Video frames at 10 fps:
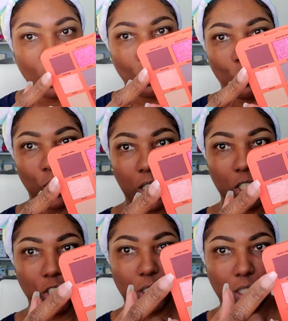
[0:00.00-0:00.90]

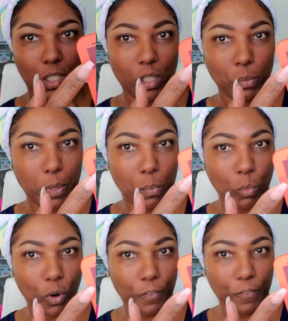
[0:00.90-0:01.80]
which is a little bit
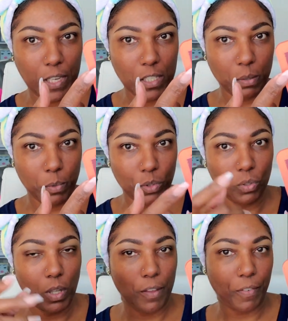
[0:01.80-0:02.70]
more
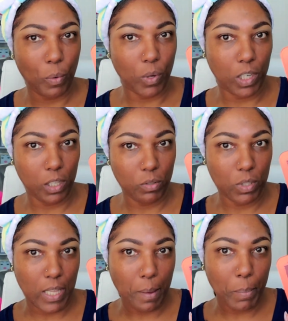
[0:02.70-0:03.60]
feasible if I want to
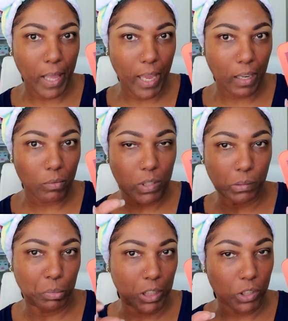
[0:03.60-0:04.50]
use that black, which
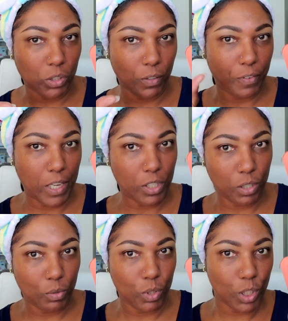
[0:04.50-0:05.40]
I'm not sure if I do.